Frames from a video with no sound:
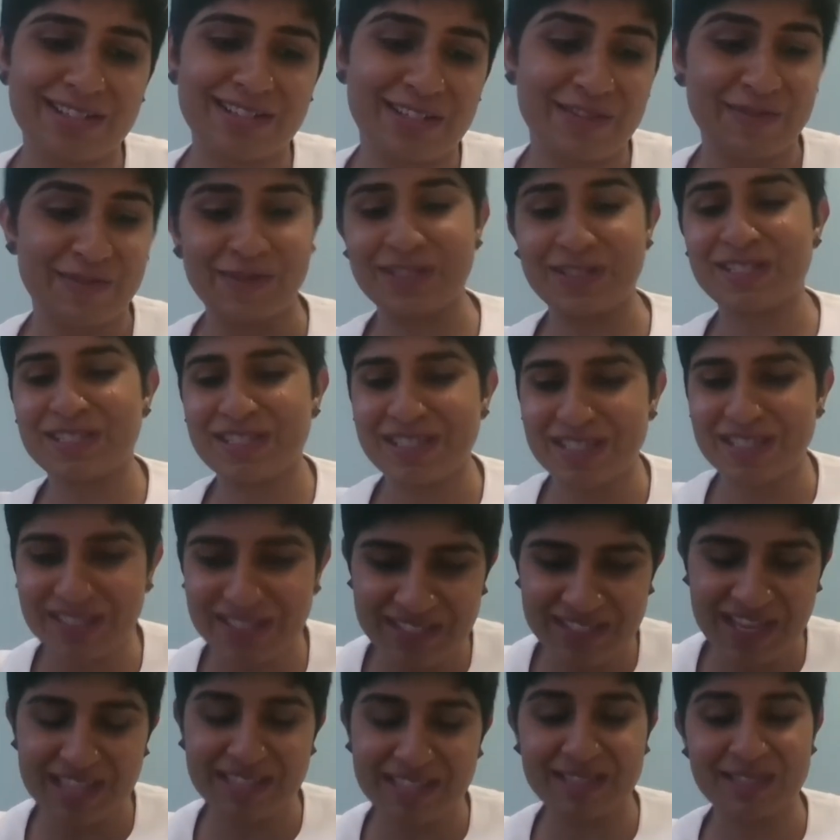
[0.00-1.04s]

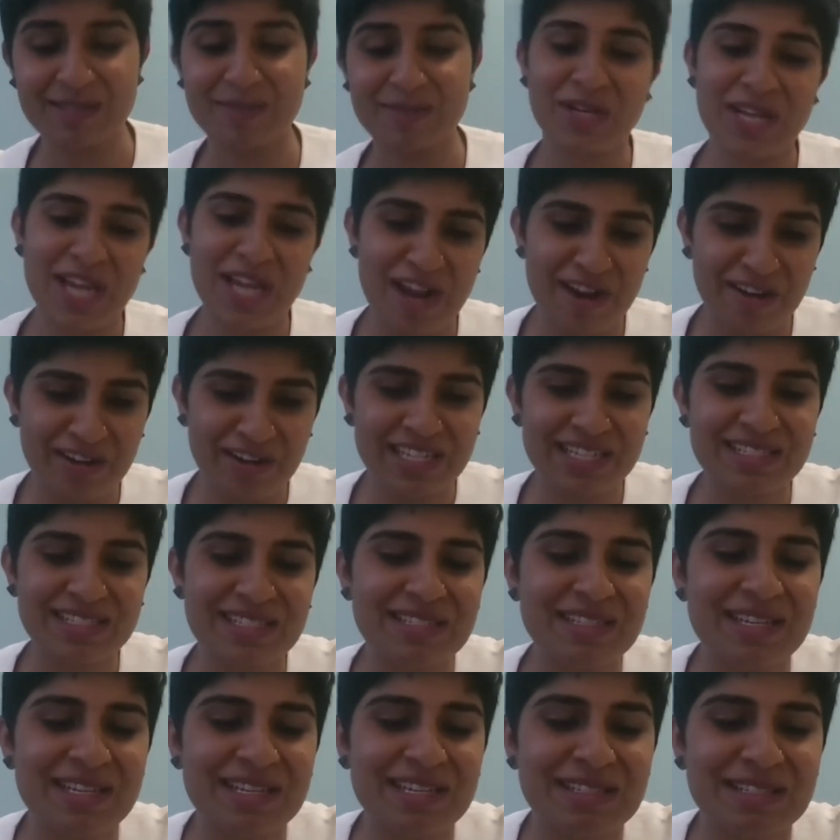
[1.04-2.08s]
differences and similarities
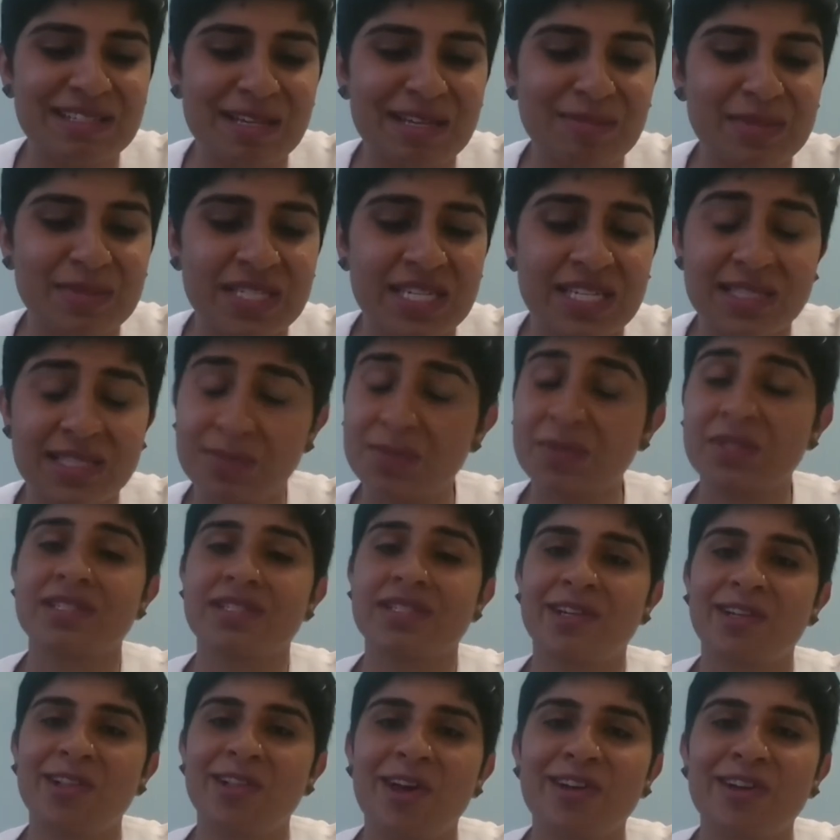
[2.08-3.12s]
in some sense, because
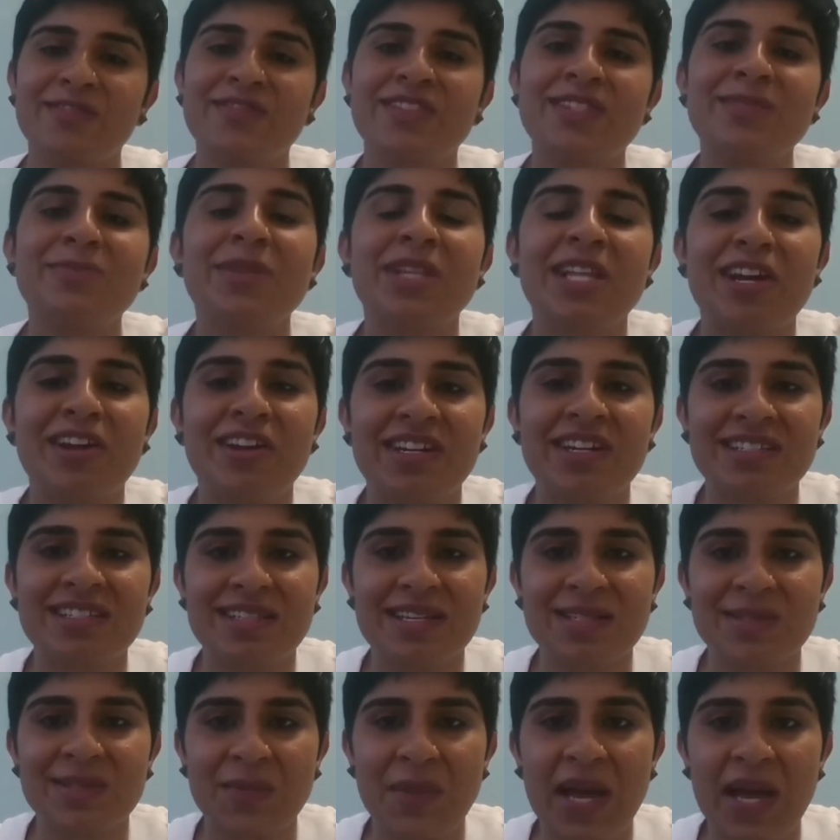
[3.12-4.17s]
there are a lot of
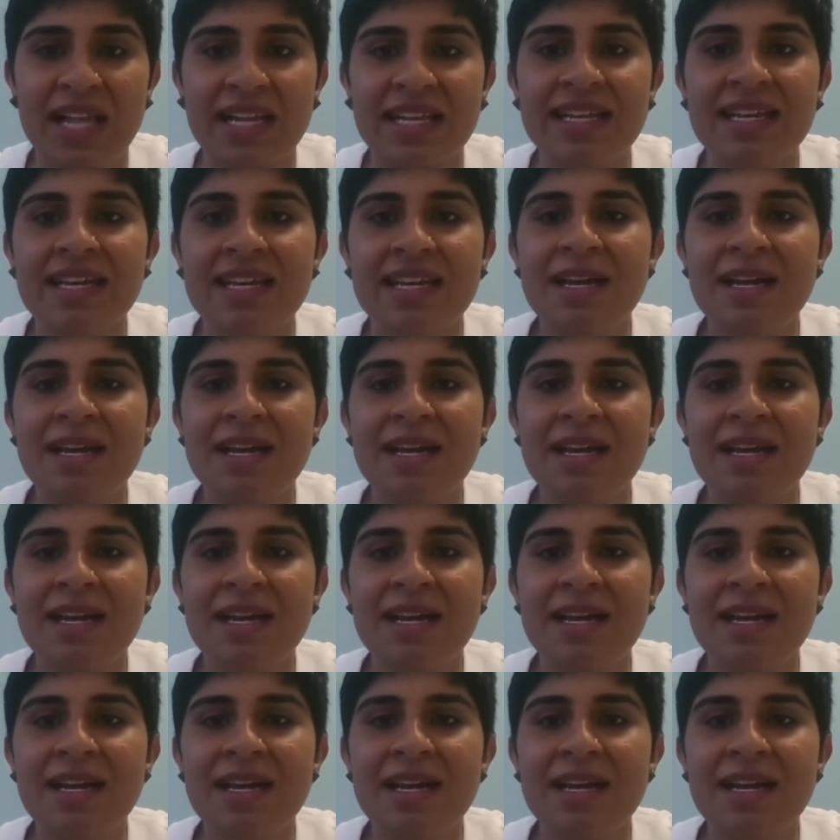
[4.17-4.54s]
similarities as well.